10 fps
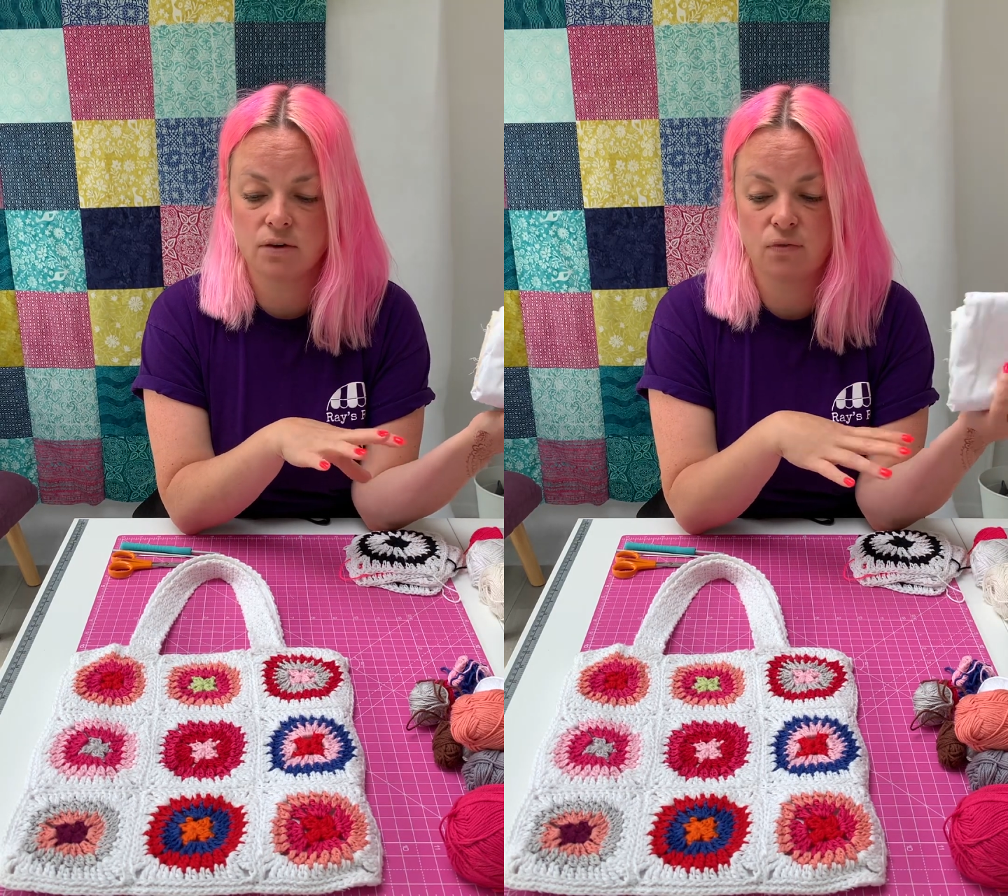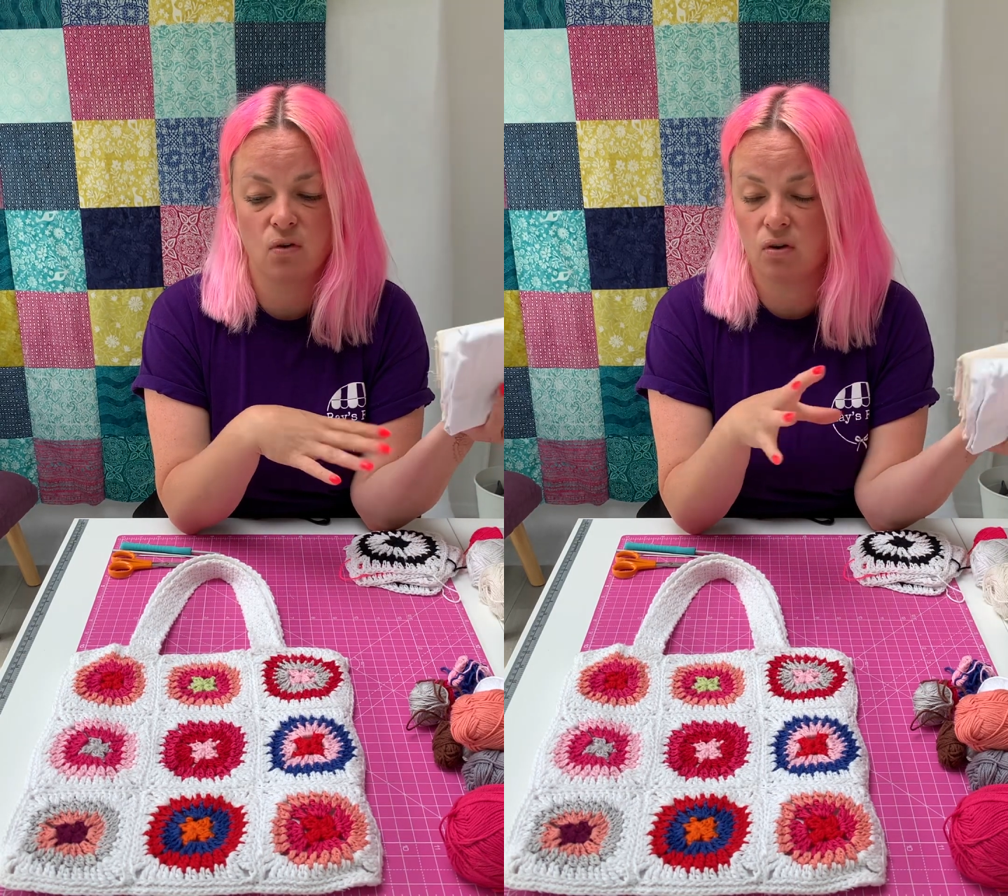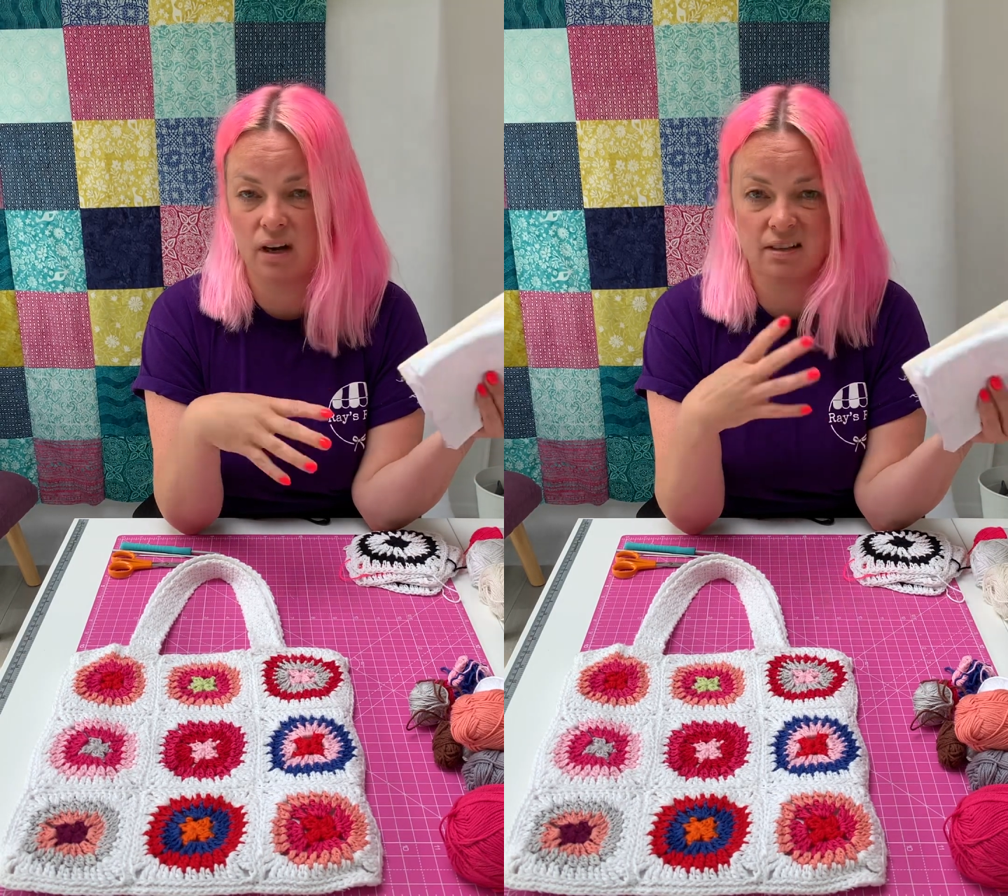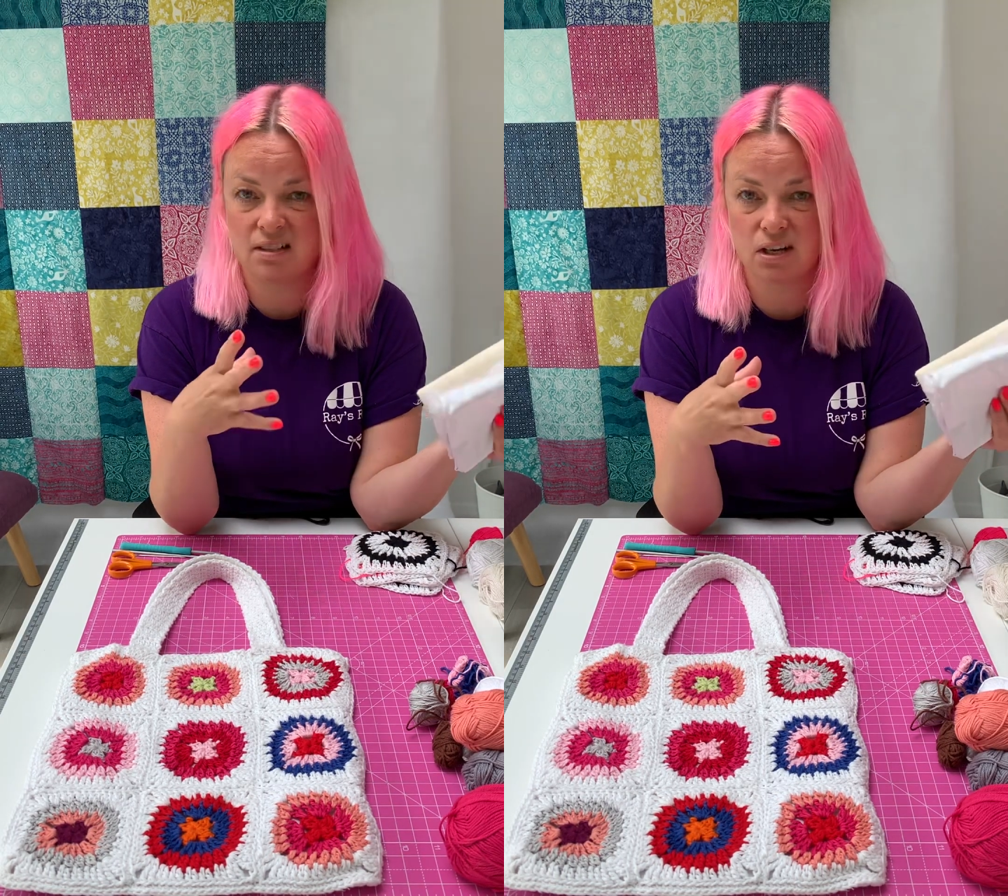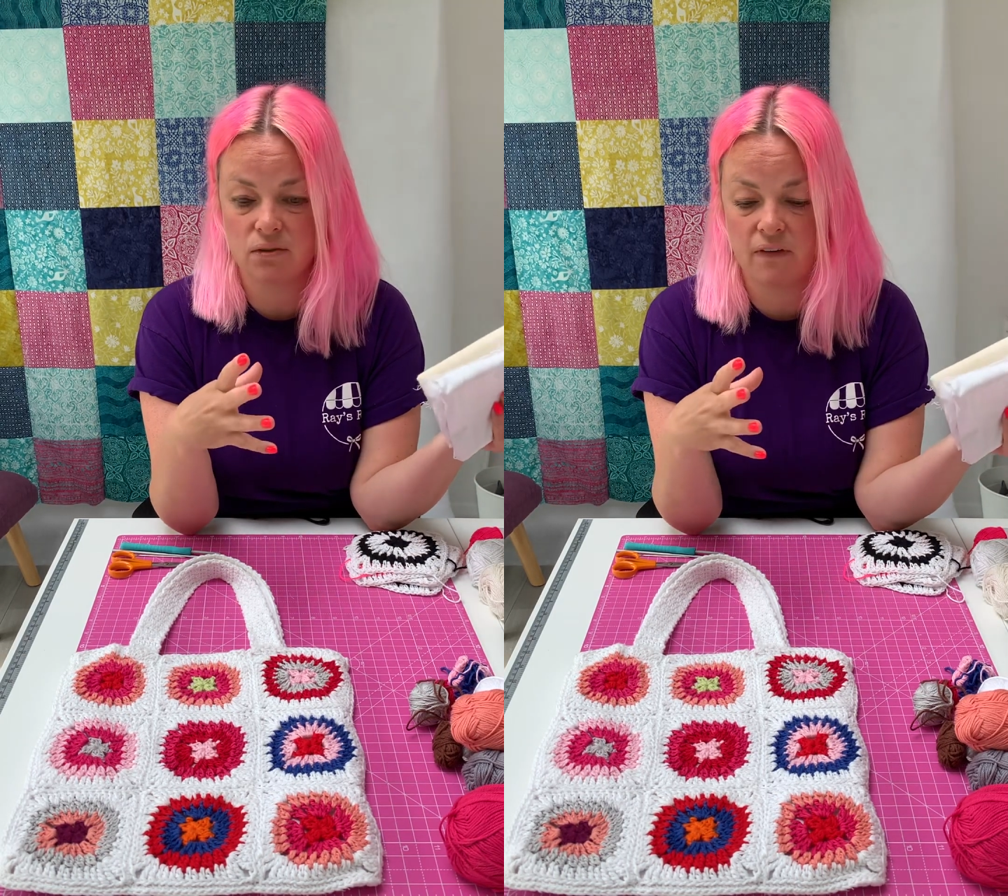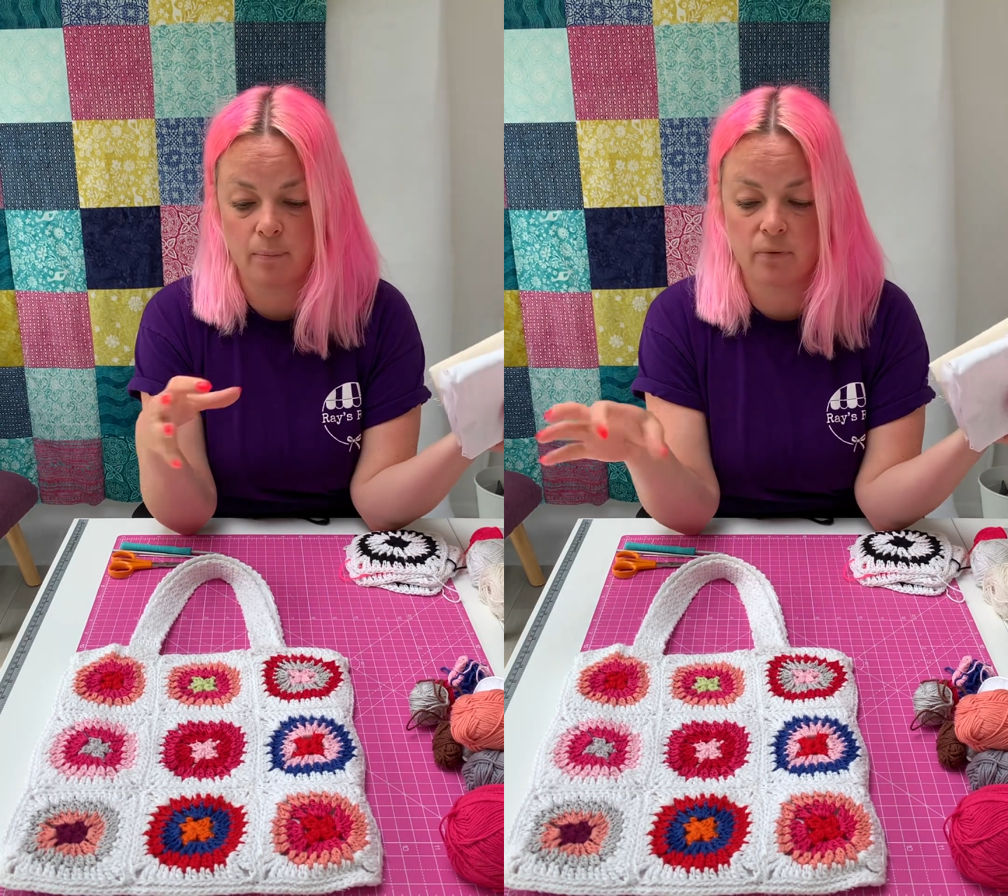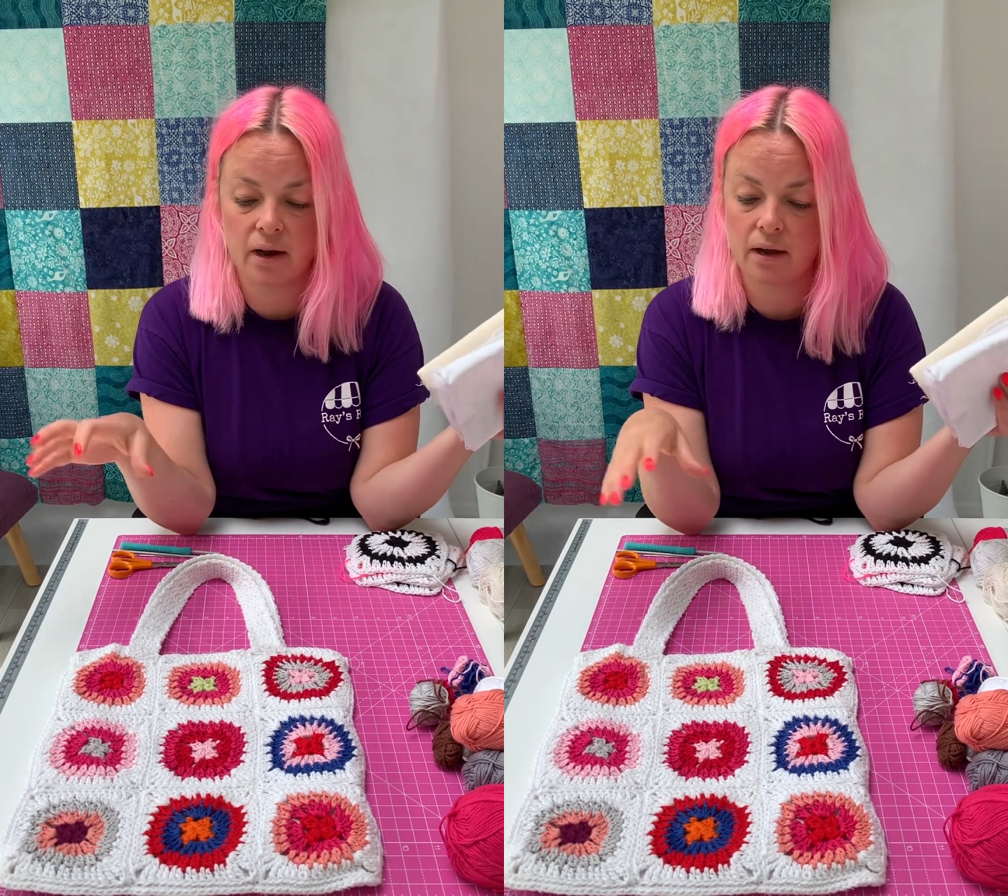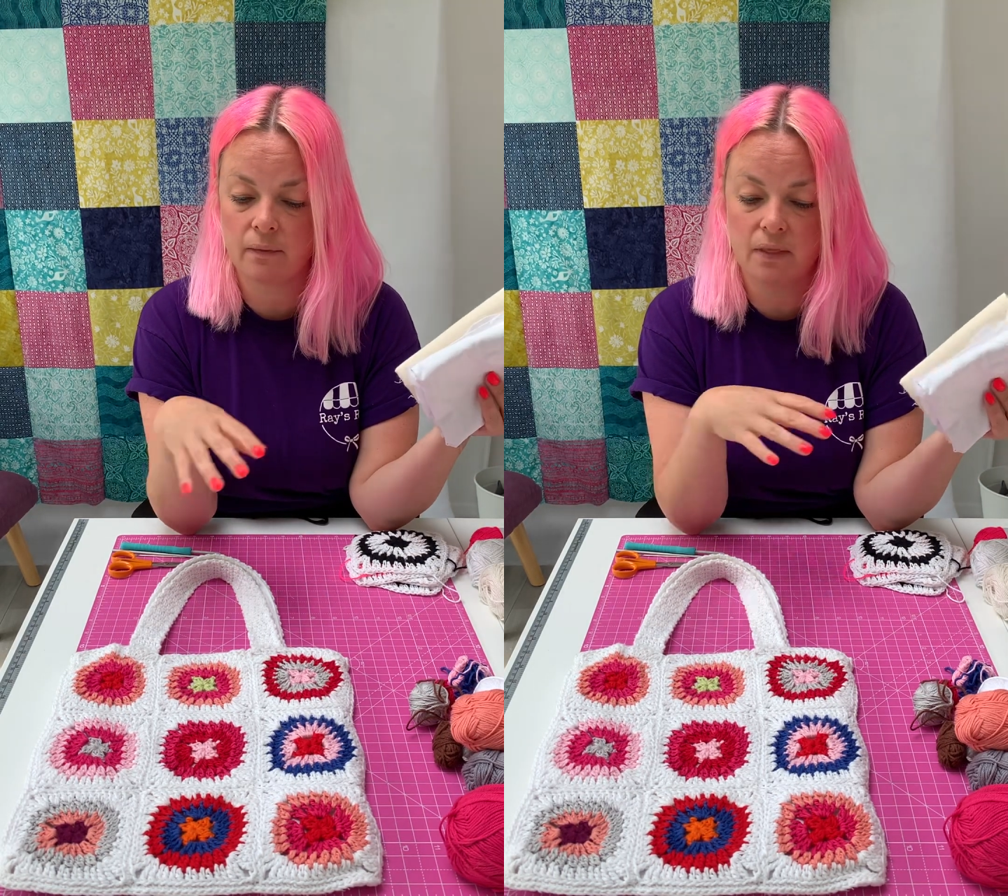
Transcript: if you've got like a stash of fabric,